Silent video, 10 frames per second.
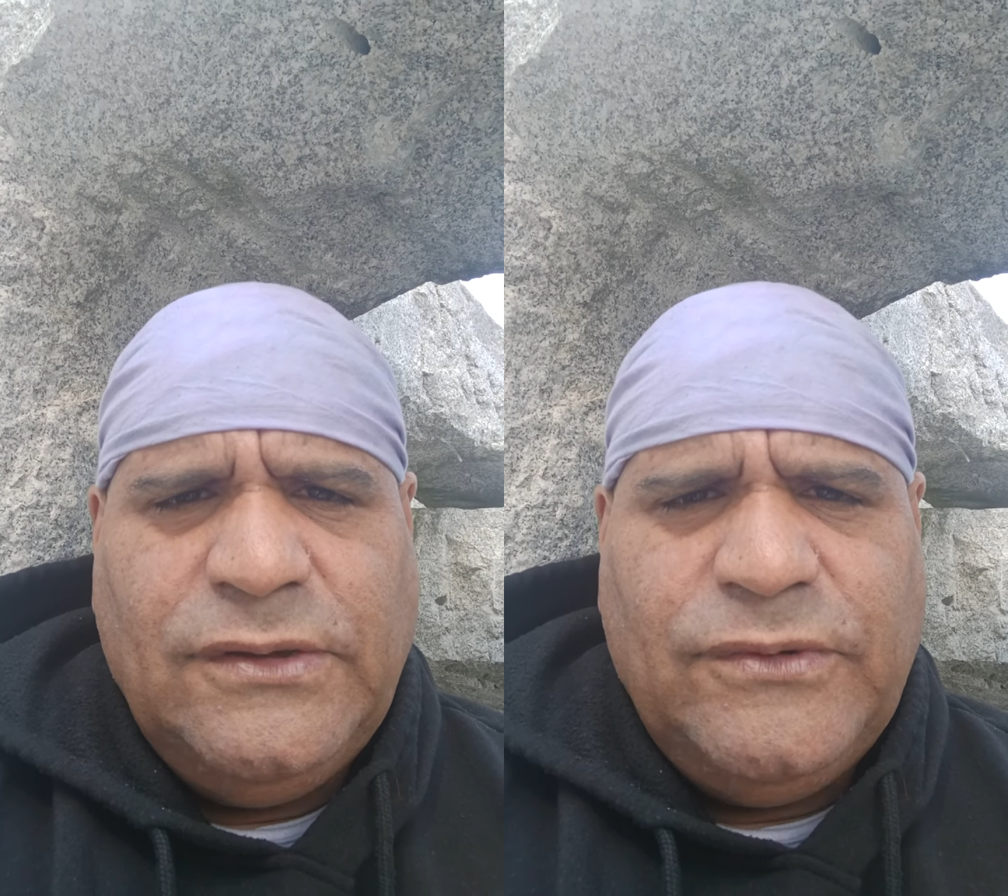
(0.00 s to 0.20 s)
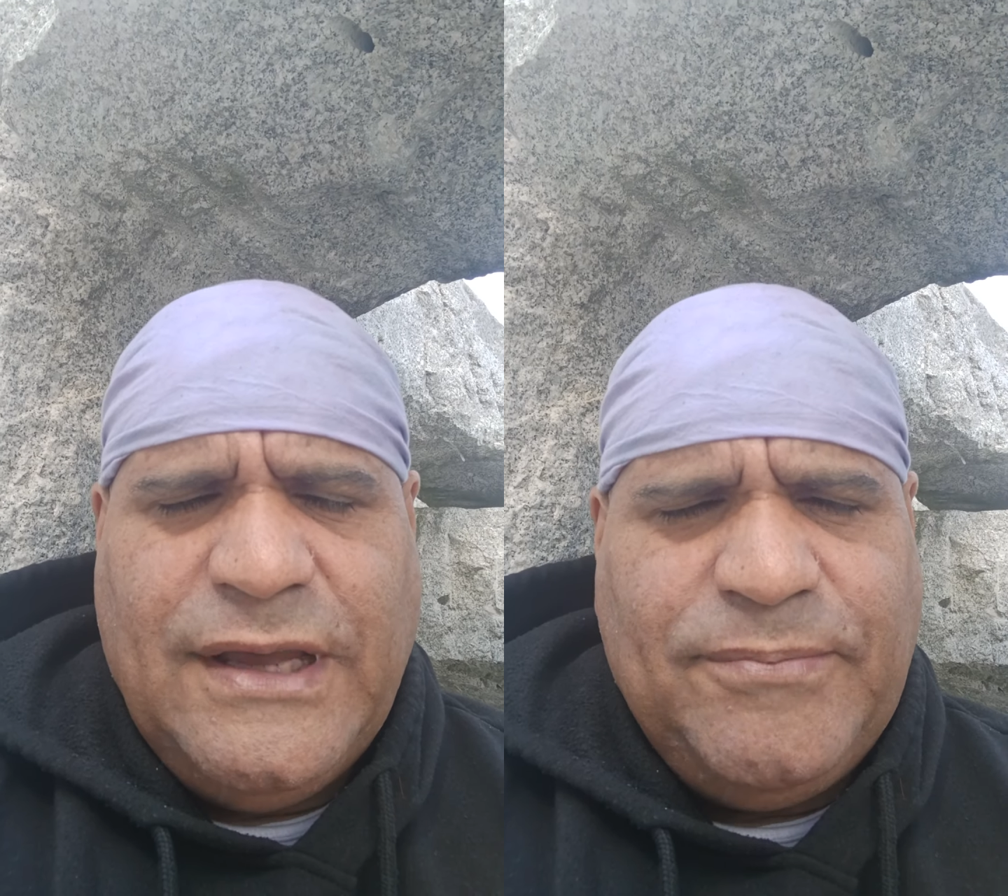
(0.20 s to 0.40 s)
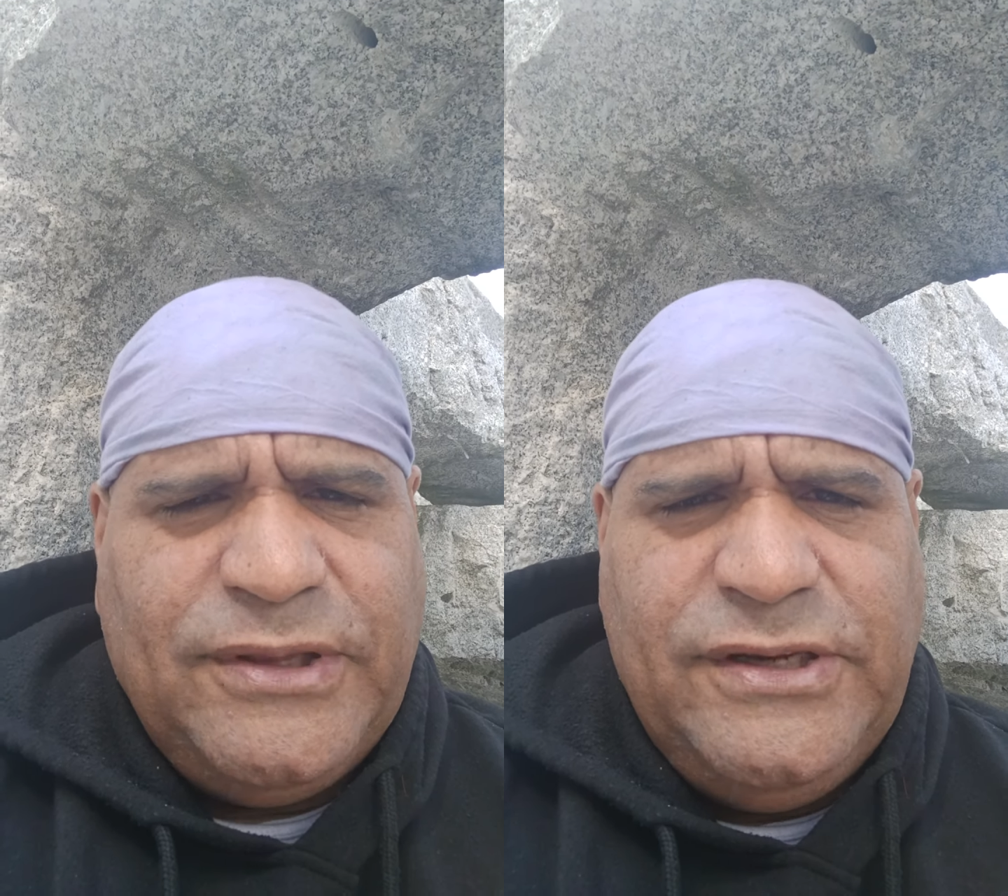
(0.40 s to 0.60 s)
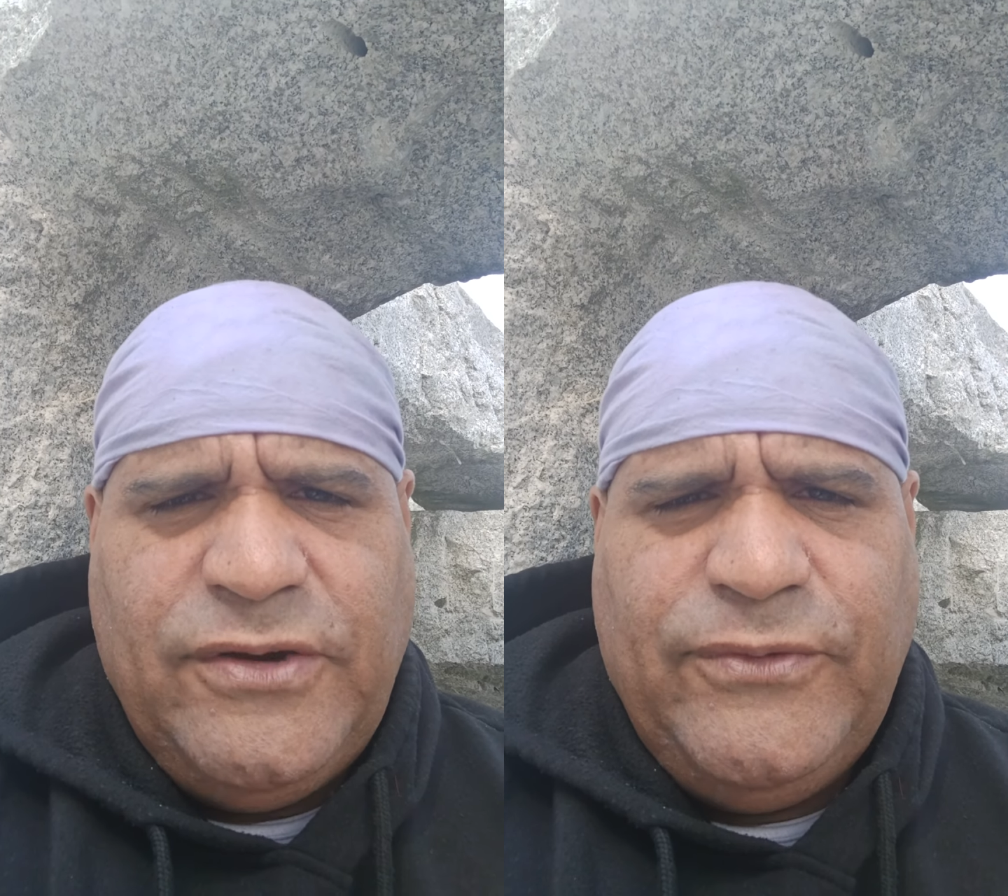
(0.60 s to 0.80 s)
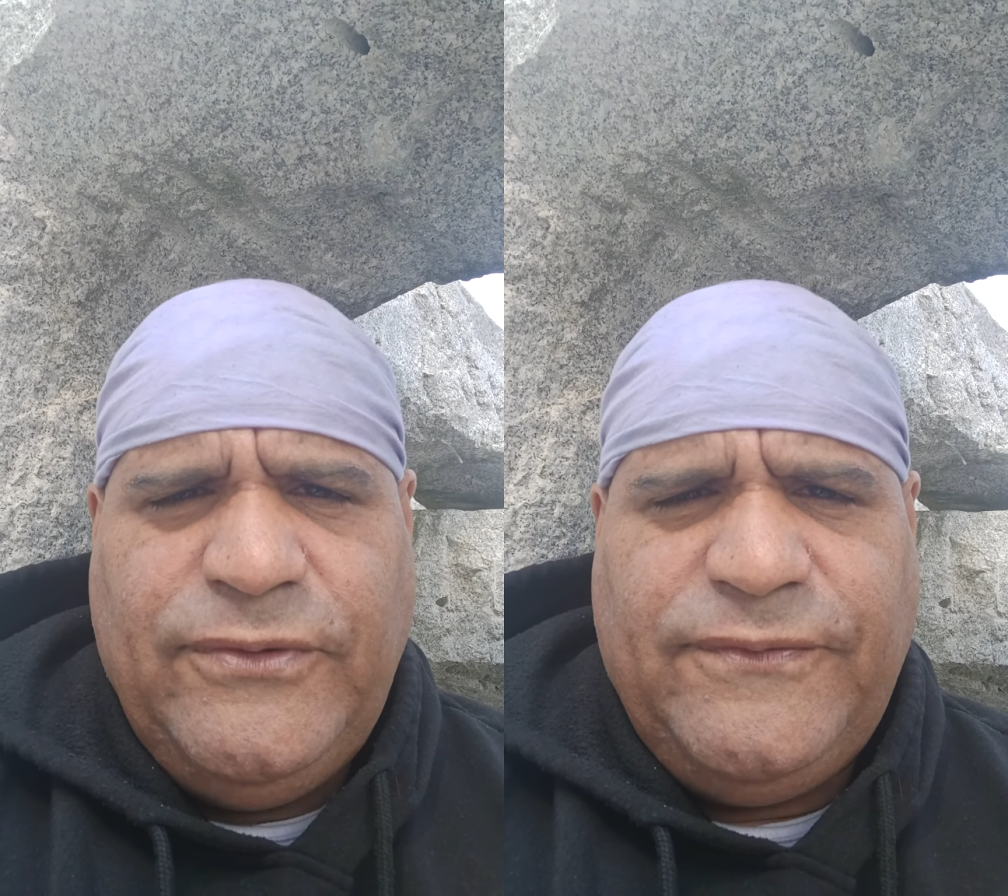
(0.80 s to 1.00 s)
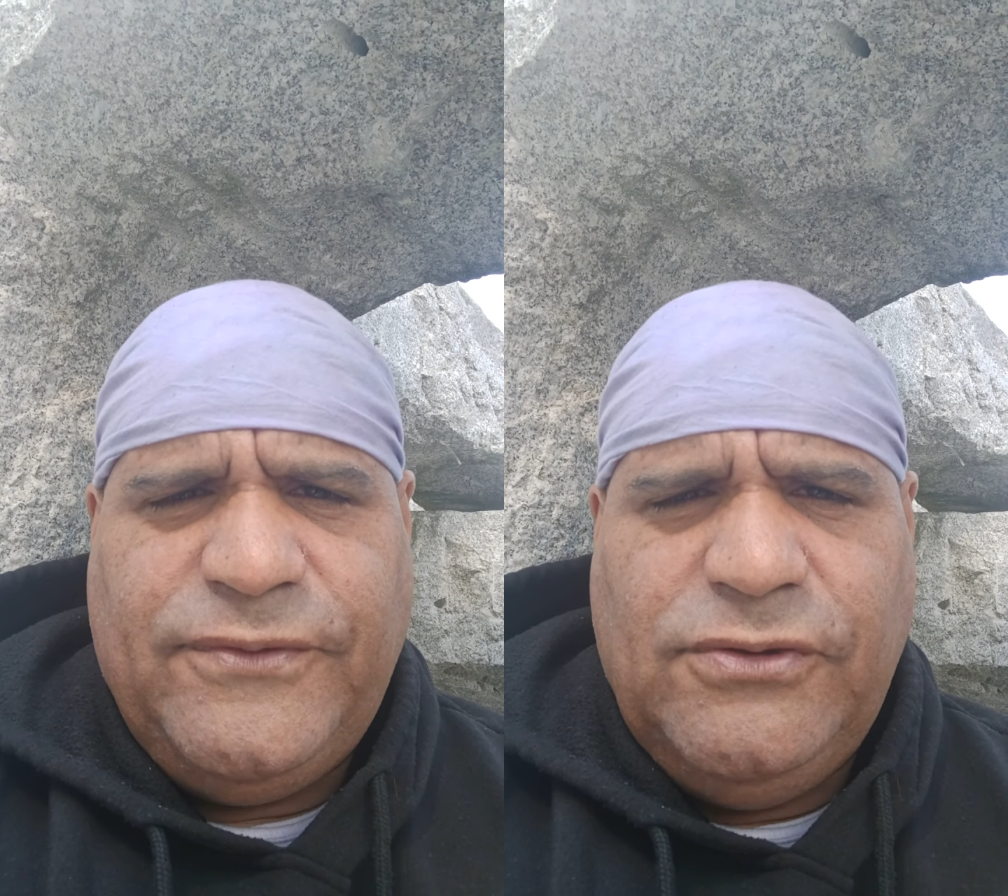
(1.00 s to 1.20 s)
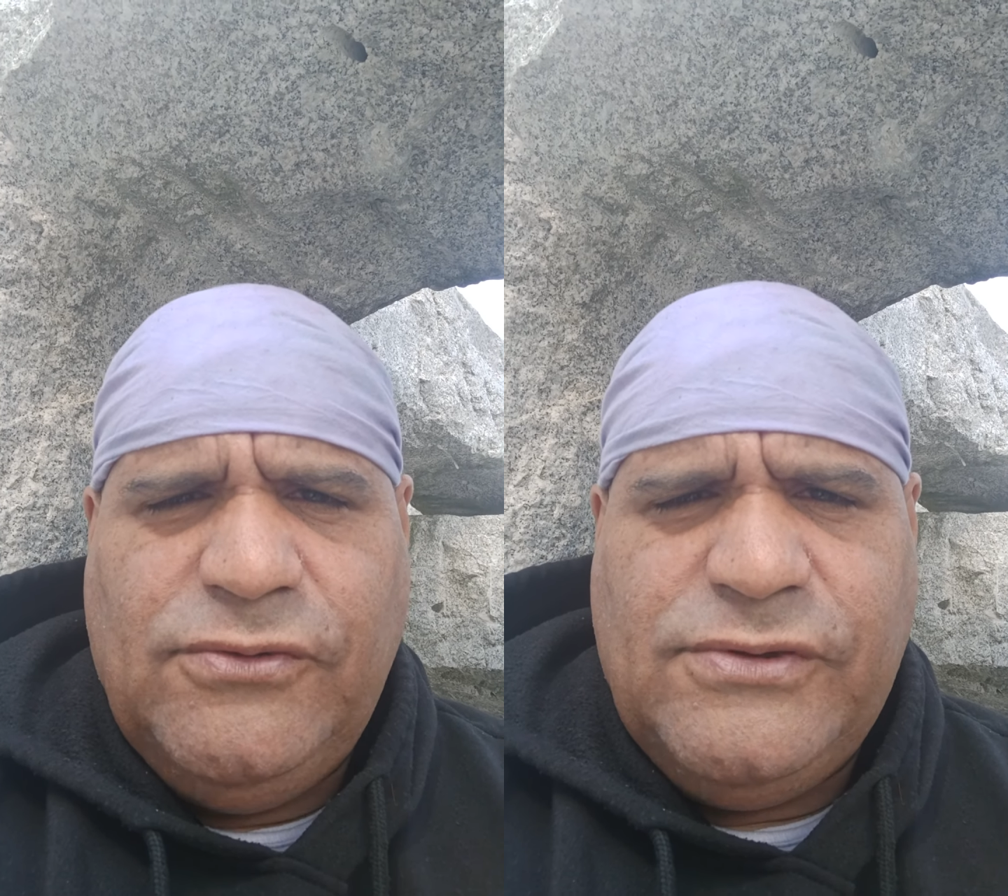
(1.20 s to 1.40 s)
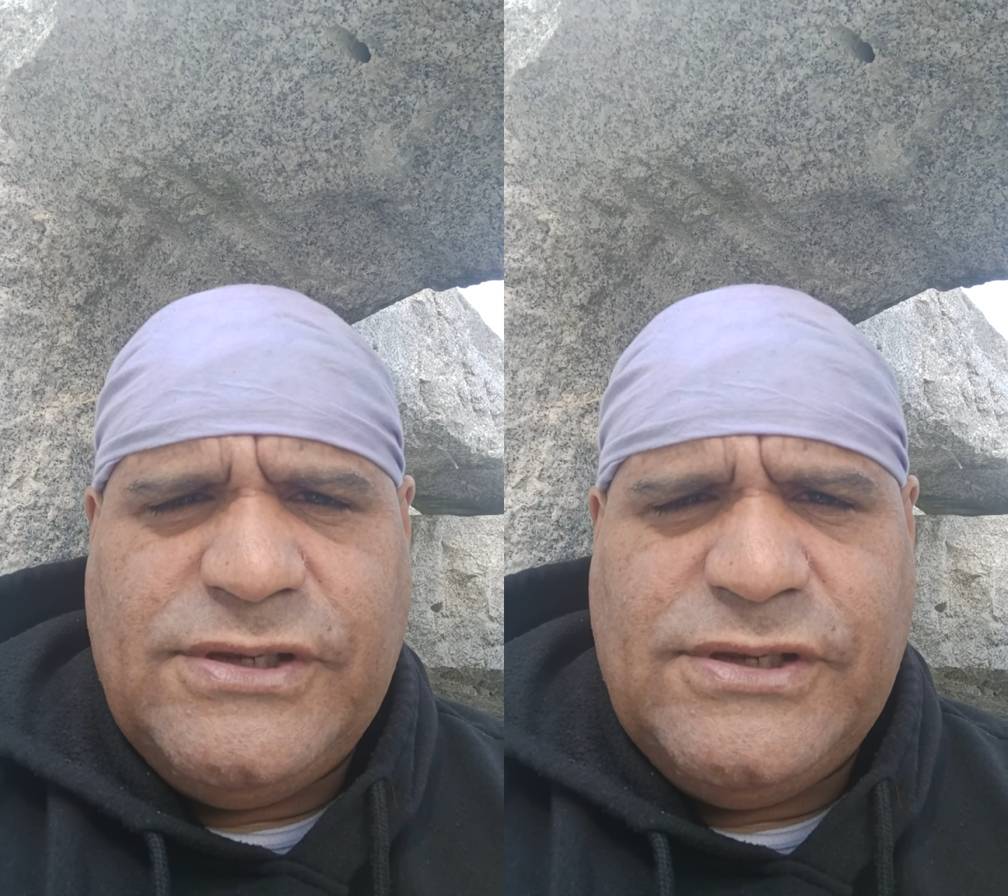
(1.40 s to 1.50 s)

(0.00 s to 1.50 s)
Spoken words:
we got plenty of room for you